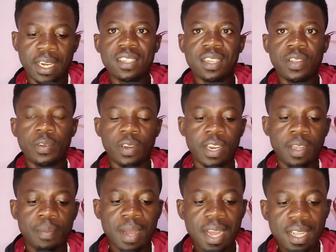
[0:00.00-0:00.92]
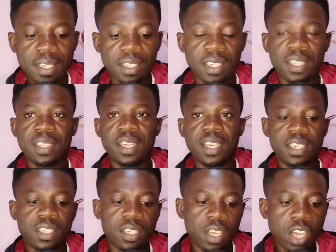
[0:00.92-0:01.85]
enter your name as it
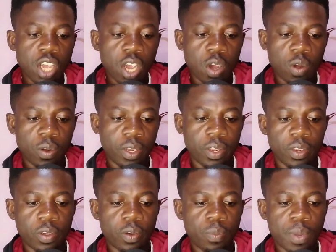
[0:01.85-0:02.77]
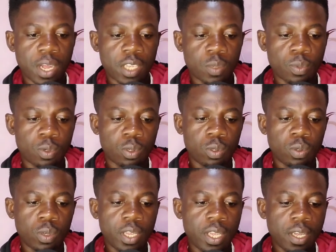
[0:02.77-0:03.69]
is on your passport.
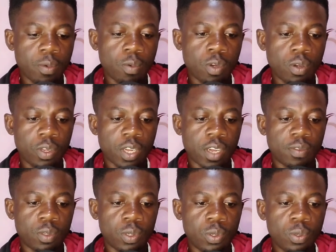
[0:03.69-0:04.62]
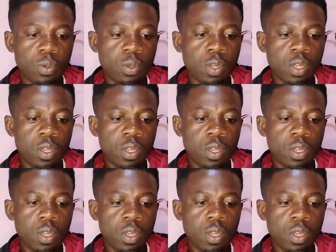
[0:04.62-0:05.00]
So here, what do you have to do?